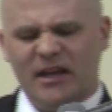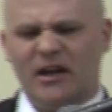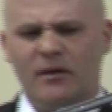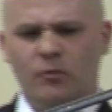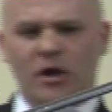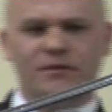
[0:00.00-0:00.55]

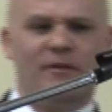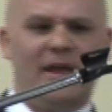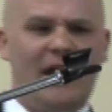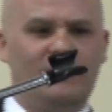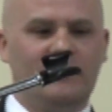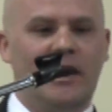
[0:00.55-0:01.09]
I'd watch for
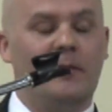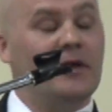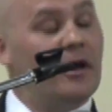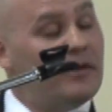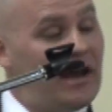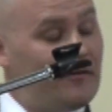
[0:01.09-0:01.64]
half the time.
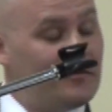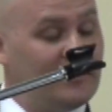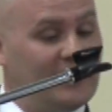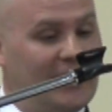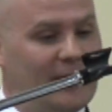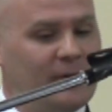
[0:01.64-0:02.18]
The other half of the
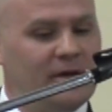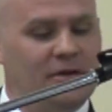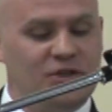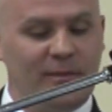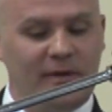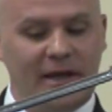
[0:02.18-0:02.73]
time,
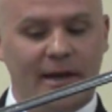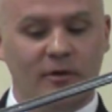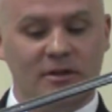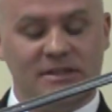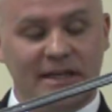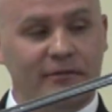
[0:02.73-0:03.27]
Jimmy
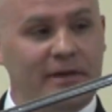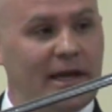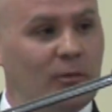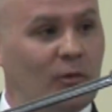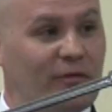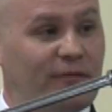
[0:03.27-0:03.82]
Hamill and Stephen
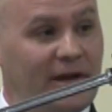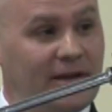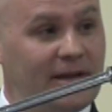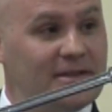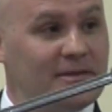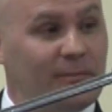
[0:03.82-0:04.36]
Hamill were fighting
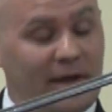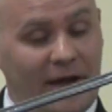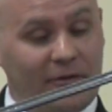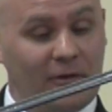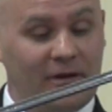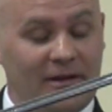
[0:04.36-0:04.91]
kids
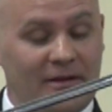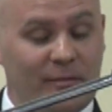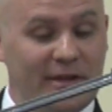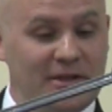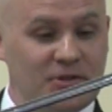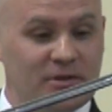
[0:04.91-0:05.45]
behind the
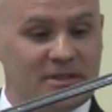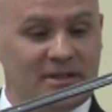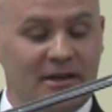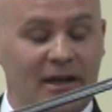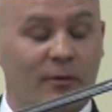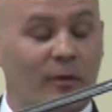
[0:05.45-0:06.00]
bleachers,
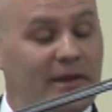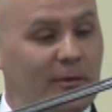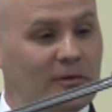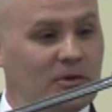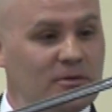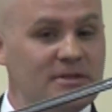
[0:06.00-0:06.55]
and when they
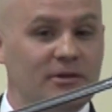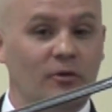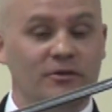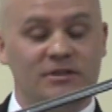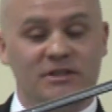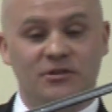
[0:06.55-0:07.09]
would lose, their
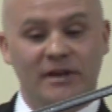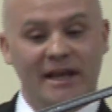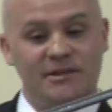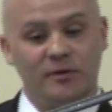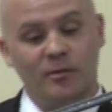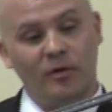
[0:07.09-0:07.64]
older sister
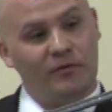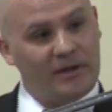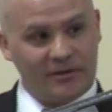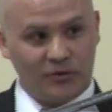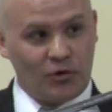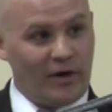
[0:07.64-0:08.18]
Nancy would come over and
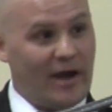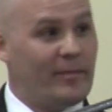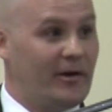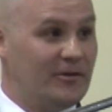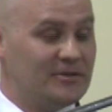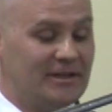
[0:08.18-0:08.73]
kick the crap
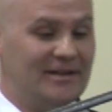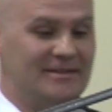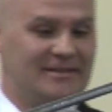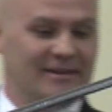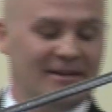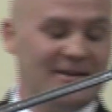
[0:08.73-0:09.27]
out of those guys.